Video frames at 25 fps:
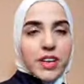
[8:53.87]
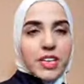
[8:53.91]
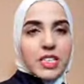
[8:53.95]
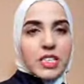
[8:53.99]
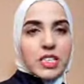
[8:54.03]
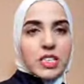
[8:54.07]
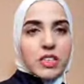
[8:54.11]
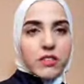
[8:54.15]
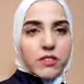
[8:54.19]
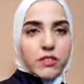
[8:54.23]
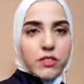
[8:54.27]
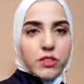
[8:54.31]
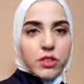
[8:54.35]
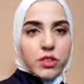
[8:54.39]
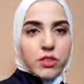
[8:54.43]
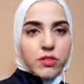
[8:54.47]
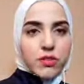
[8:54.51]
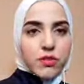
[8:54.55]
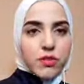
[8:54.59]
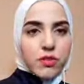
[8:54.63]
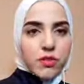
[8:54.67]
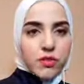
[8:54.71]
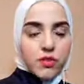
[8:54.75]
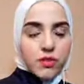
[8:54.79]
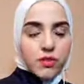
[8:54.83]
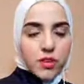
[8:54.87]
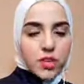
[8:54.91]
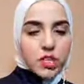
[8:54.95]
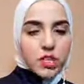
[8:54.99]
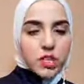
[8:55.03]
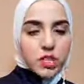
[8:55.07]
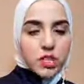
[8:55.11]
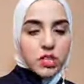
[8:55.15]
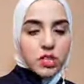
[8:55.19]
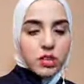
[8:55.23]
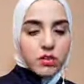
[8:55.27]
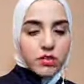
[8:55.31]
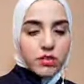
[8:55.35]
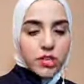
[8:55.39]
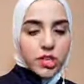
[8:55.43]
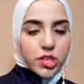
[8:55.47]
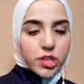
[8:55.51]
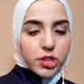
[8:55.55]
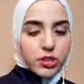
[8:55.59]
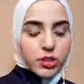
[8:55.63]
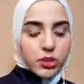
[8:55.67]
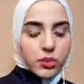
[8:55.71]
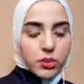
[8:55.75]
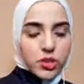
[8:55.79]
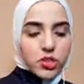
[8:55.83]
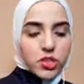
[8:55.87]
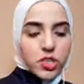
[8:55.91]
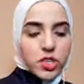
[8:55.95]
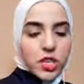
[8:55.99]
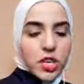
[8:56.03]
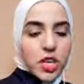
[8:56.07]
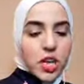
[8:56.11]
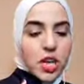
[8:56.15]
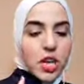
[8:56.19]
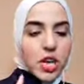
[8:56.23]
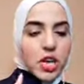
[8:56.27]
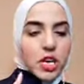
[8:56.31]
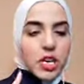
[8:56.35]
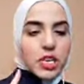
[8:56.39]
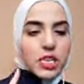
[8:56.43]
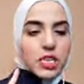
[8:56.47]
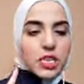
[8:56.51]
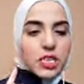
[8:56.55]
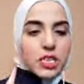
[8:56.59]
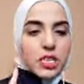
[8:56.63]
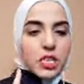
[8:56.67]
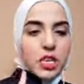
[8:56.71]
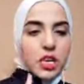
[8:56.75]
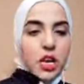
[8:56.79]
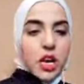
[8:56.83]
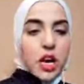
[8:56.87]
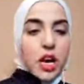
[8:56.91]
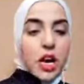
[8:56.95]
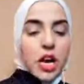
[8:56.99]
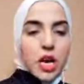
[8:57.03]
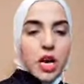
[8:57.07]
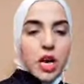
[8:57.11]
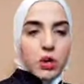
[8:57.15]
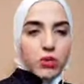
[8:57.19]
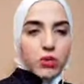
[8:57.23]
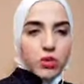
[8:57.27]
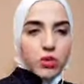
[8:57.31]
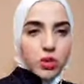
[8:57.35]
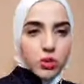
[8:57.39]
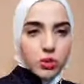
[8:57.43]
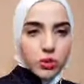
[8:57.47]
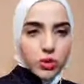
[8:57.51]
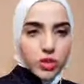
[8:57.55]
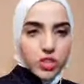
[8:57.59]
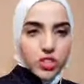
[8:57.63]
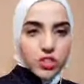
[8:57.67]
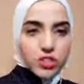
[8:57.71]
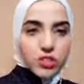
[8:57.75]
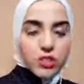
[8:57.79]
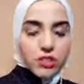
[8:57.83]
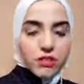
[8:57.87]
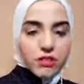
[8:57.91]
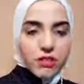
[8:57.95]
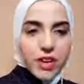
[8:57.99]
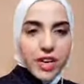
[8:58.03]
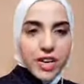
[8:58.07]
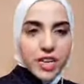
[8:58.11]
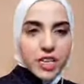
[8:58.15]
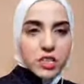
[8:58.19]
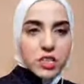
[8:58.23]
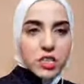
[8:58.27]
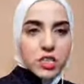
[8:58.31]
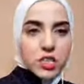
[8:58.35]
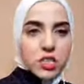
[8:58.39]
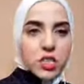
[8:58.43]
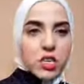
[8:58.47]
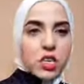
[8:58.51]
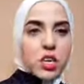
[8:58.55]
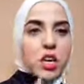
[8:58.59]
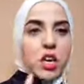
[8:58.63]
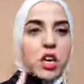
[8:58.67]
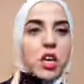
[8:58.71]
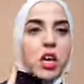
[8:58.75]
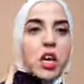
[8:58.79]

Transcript: fasting. For, first, a very good question is how do you enter a fast?